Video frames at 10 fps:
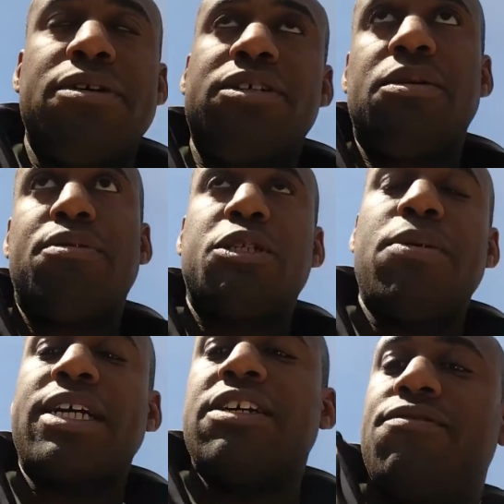of
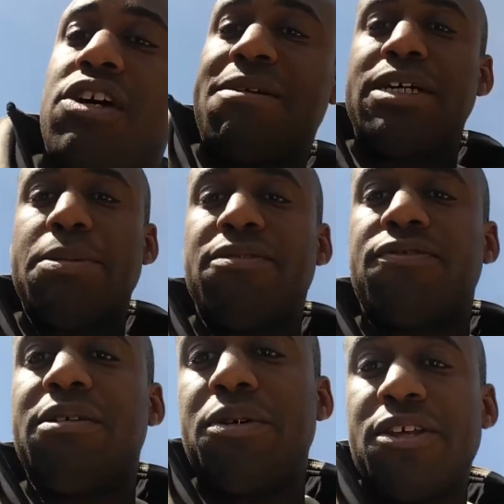perspective where I'm coming
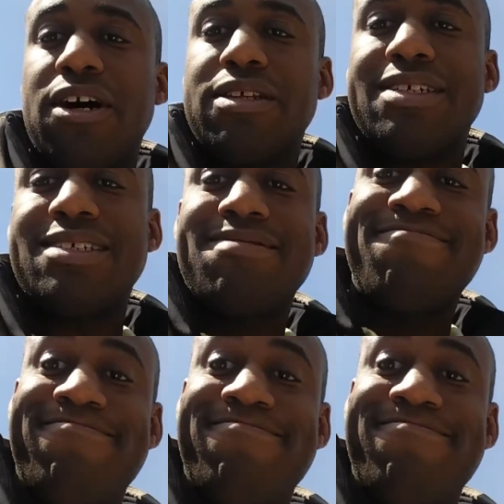from with all this.